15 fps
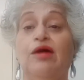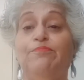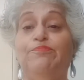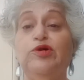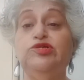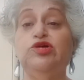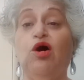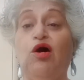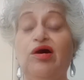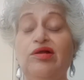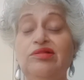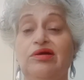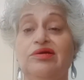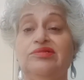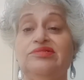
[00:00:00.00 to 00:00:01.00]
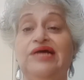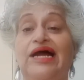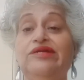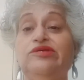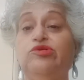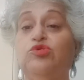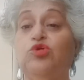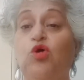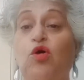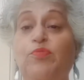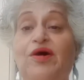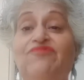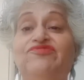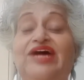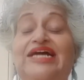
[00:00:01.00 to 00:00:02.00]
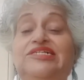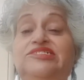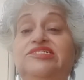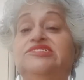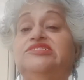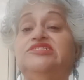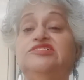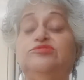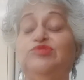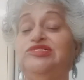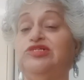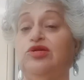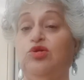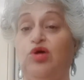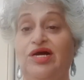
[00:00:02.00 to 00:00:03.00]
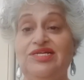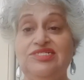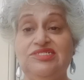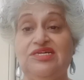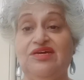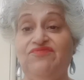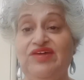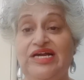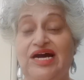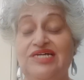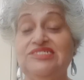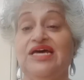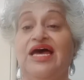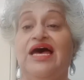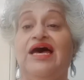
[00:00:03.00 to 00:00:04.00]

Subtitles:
put on that robe of righteousness which the Lord is giving us,